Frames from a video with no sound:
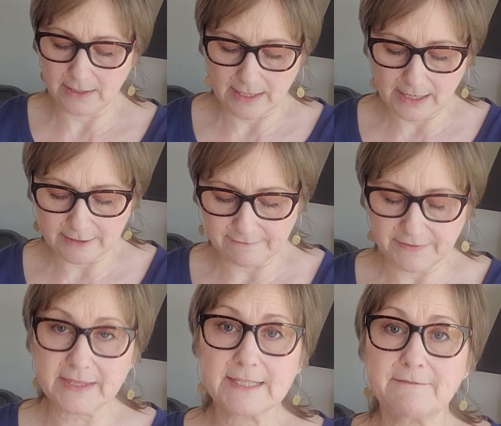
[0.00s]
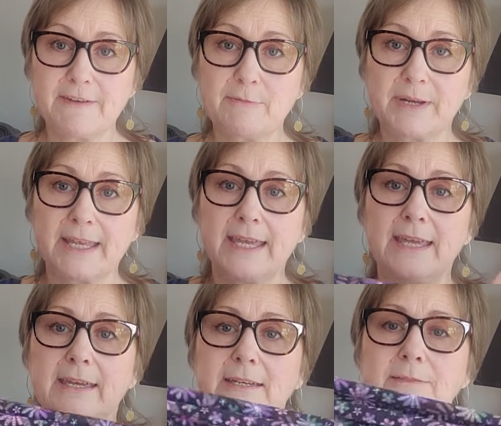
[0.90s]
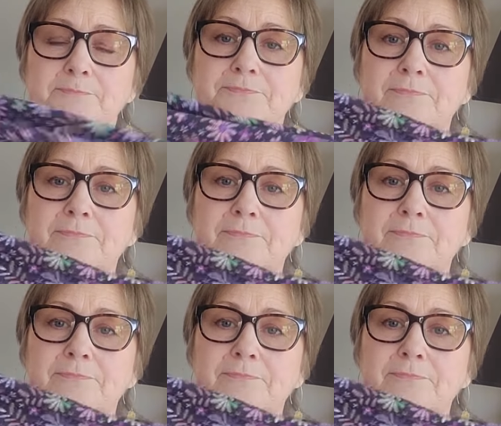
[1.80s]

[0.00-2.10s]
out of this fabric here,